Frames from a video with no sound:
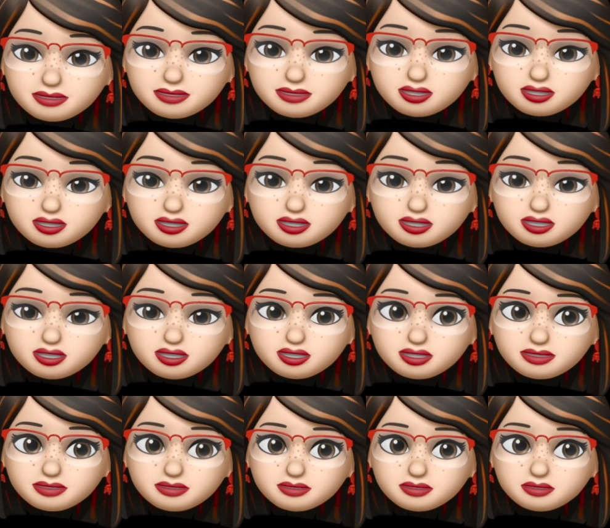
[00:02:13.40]
It's
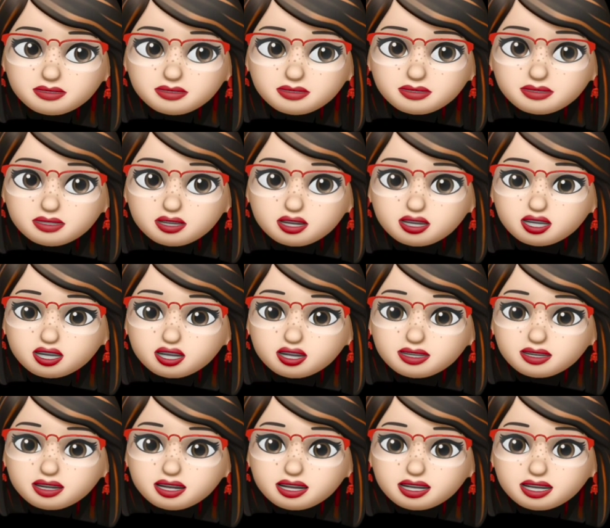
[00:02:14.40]
just
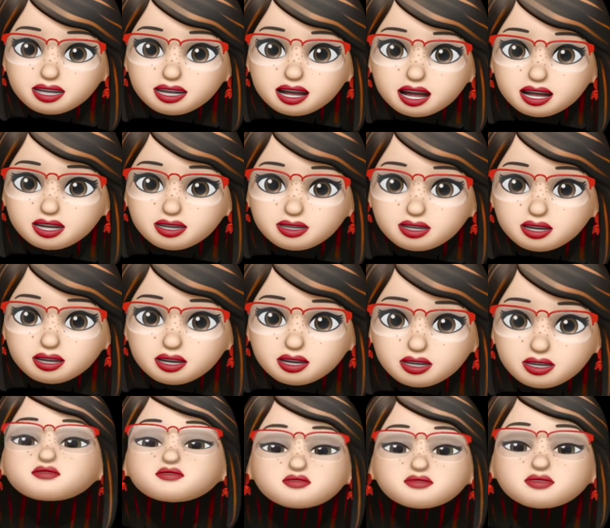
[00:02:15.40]
one that stays with
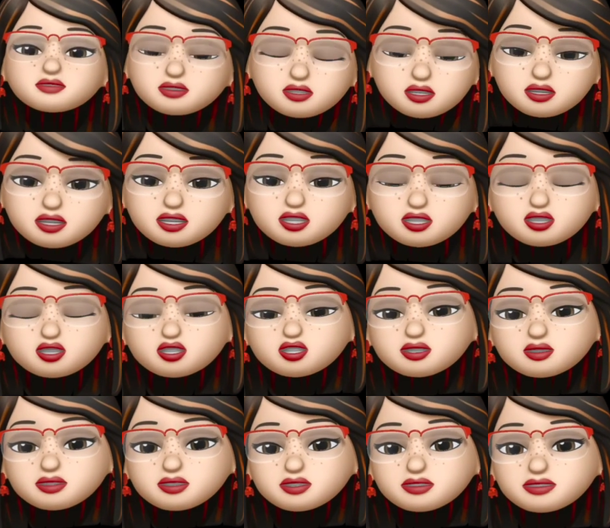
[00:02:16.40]
you. You're
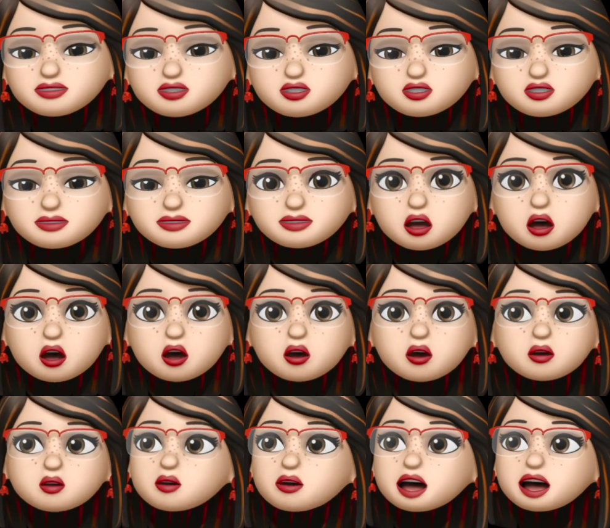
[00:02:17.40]
just rooting for him the
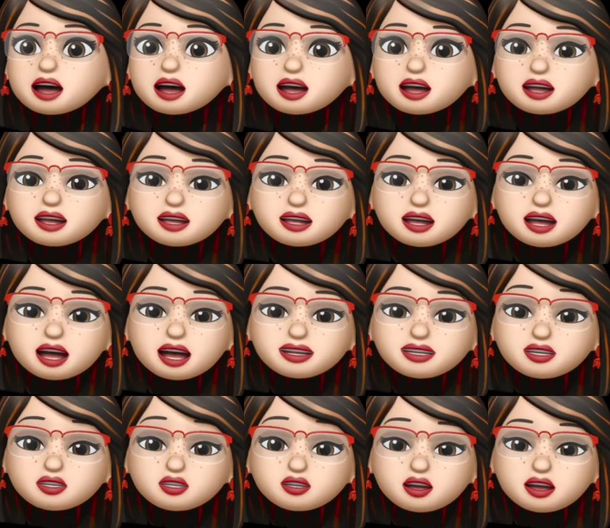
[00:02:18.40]
whole way. He
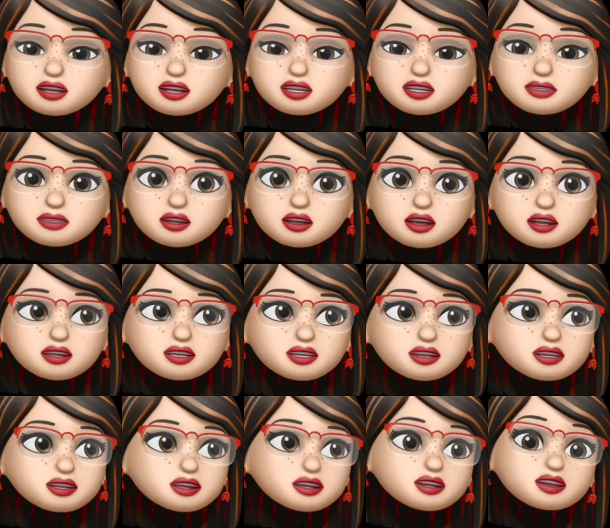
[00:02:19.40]
has a great experience
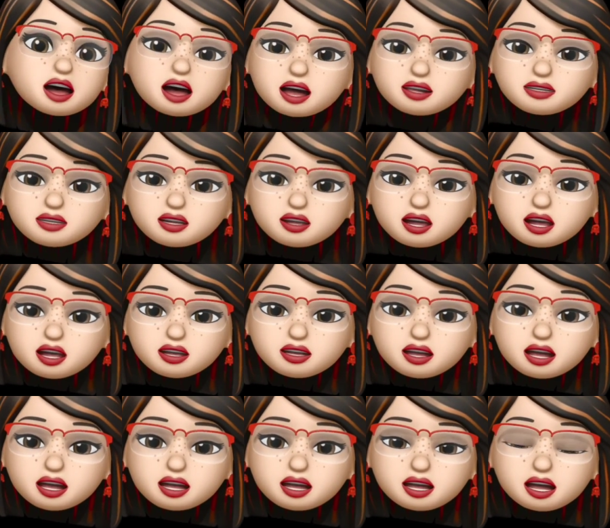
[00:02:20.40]
at the
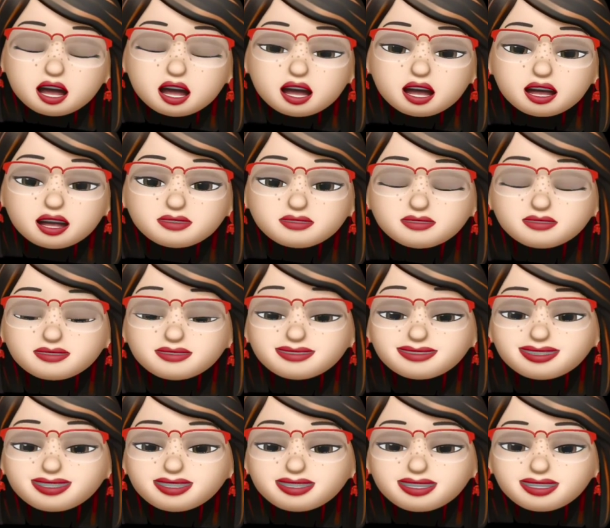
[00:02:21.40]
library.
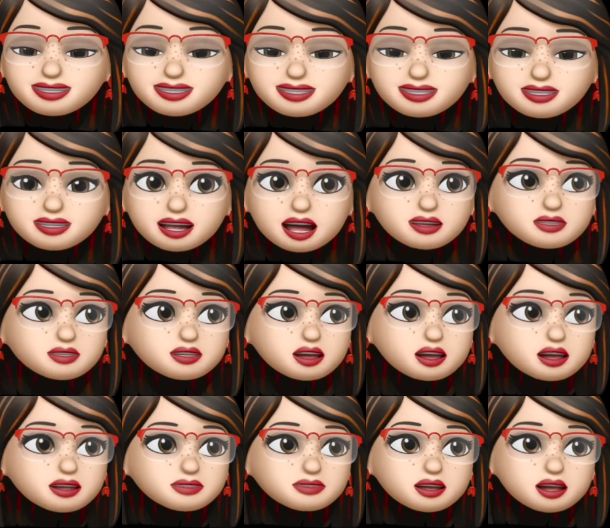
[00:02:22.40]
The
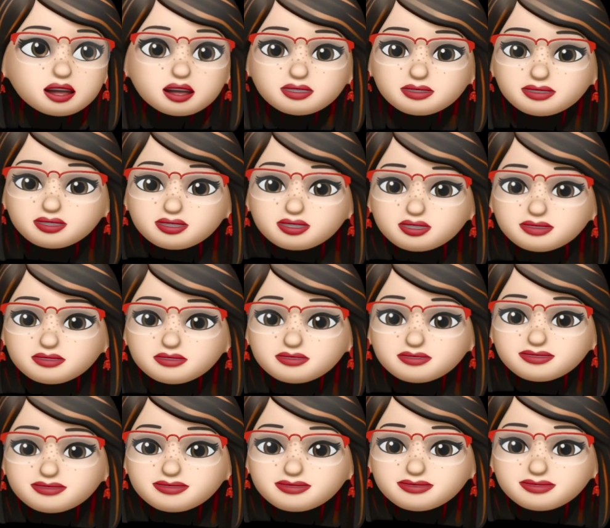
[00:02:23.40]
librarian becomes a
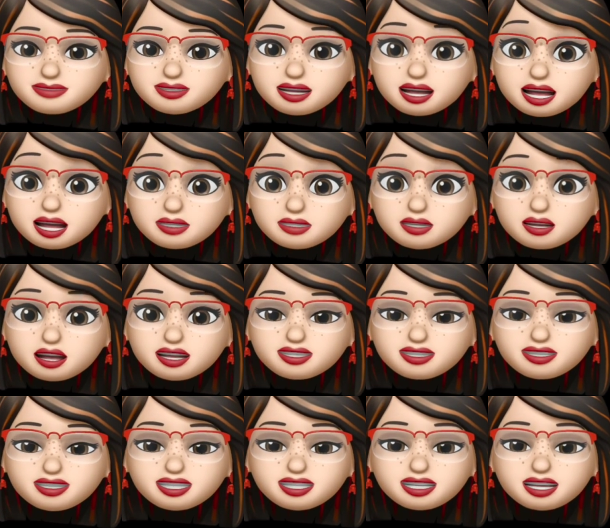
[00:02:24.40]
key part
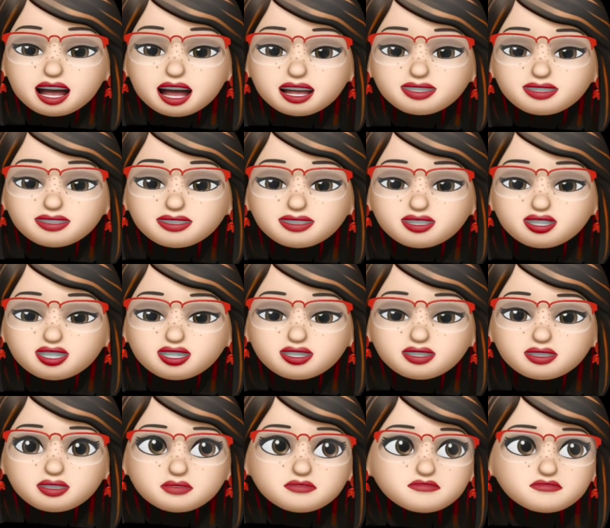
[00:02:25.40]
of his life, just